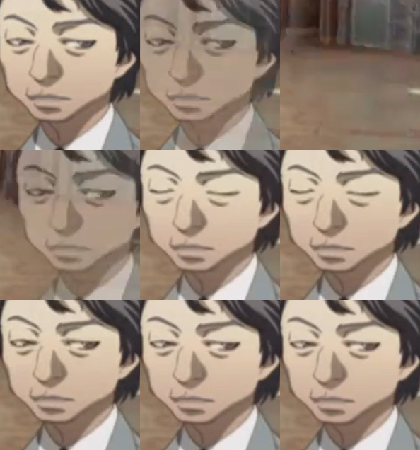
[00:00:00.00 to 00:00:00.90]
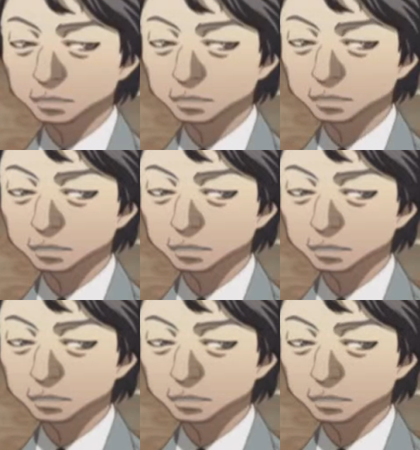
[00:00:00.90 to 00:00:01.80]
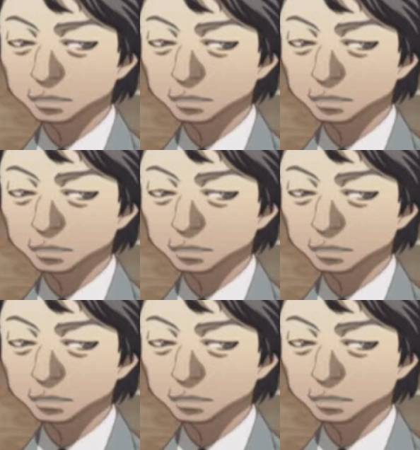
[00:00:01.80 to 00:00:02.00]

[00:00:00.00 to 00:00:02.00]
(silence)